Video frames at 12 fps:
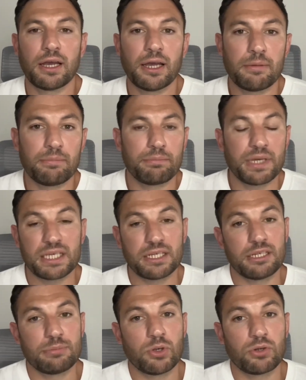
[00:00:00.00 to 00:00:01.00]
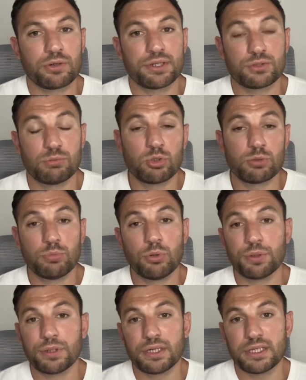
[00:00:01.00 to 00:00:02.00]
making any progress, or more
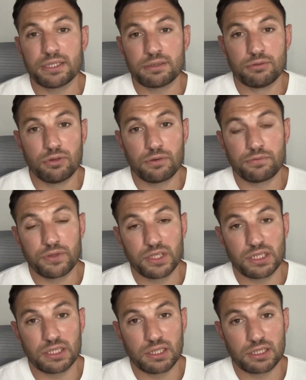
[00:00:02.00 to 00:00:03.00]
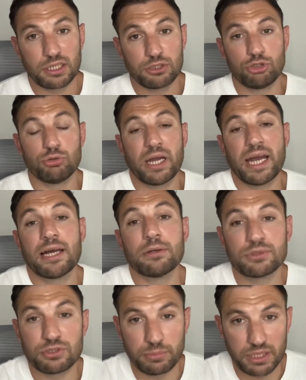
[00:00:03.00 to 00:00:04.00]
importantly, not feeling like I knew how
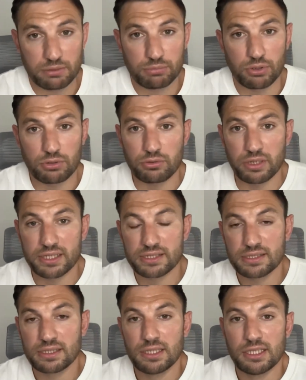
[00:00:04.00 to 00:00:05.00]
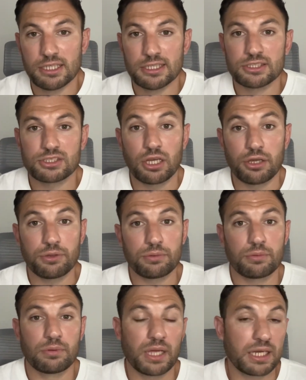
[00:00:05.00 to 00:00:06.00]
to make progress. So
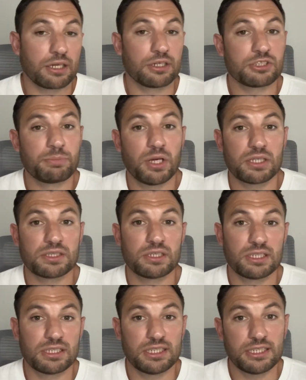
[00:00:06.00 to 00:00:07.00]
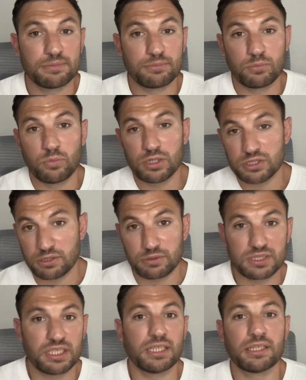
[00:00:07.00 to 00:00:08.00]
that kind of sparked an idea. Whilst I was
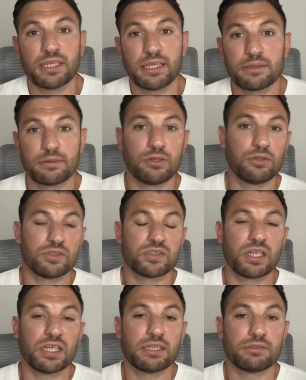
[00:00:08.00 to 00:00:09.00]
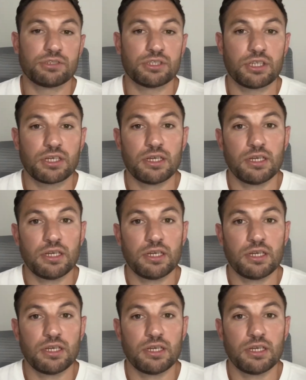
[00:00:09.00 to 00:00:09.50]
sitting there on the sun lounger,